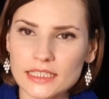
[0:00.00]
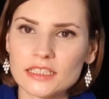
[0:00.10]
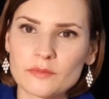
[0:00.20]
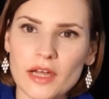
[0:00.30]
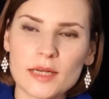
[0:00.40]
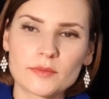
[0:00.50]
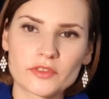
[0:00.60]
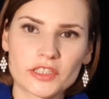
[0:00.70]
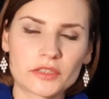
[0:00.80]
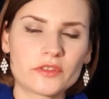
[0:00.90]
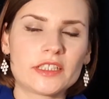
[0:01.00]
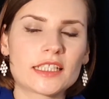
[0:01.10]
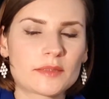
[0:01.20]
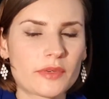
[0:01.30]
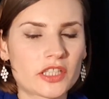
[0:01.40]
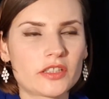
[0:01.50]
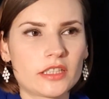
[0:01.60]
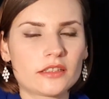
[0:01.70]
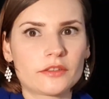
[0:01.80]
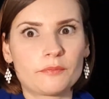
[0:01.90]
in the Bible generally, especially
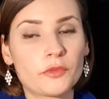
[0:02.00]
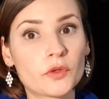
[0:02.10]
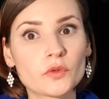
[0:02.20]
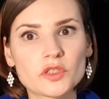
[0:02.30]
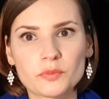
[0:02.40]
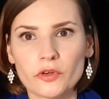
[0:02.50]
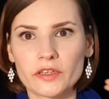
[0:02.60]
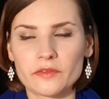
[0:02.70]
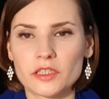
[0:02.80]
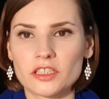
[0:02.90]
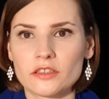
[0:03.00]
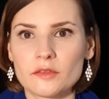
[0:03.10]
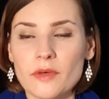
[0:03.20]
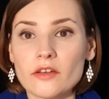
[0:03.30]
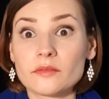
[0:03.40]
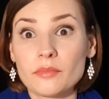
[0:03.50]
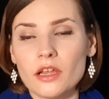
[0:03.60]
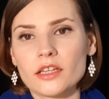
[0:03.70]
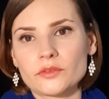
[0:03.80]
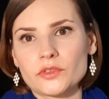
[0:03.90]
the huge prohibition about
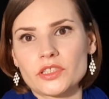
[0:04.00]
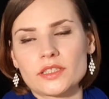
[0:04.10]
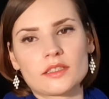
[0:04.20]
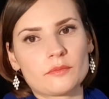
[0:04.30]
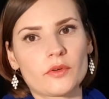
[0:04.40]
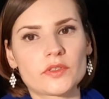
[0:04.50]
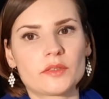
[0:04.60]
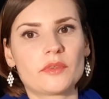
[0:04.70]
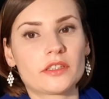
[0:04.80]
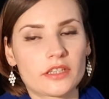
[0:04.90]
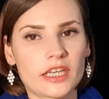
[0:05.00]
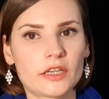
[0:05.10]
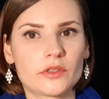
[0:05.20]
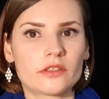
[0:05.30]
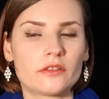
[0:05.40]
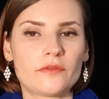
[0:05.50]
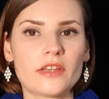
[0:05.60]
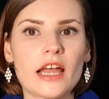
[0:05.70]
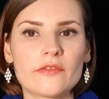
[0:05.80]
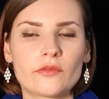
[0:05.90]
blood, which is supposed to be the carrier of
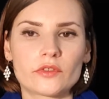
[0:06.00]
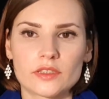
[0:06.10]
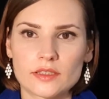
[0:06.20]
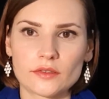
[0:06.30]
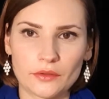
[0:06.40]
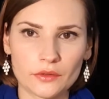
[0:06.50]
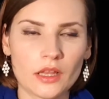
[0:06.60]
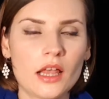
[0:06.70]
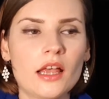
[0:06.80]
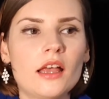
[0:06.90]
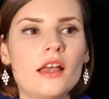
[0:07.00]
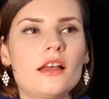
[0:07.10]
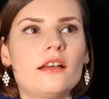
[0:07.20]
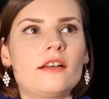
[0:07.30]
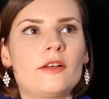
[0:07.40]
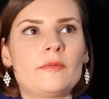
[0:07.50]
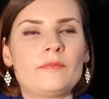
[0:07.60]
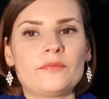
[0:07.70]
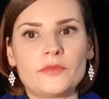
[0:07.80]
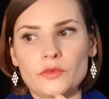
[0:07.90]
life or the soul,
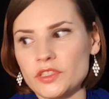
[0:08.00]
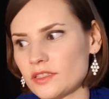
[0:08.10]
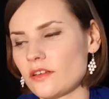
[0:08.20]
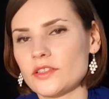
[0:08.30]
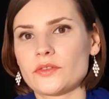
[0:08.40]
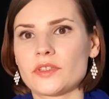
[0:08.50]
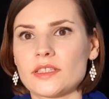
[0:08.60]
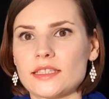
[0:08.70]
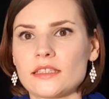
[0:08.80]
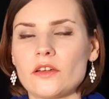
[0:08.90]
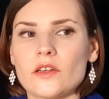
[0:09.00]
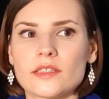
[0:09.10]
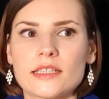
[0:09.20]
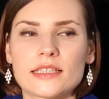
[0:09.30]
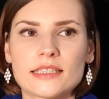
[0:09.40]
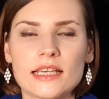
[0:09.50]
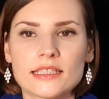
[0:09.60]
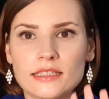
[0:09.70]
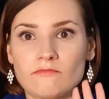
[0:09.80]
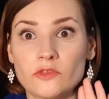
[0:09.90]
which is also in this laws that
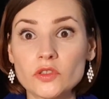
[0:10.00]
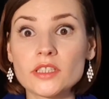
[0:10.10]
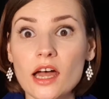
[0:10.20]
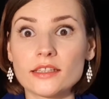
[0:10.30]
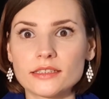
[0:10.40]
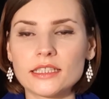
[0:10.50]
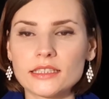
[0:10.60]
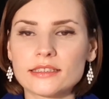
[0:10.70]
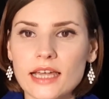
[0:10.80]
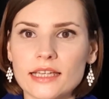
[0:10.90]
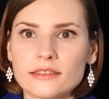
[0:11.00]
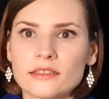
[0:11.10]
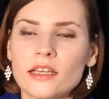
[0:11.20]
says do not eat that,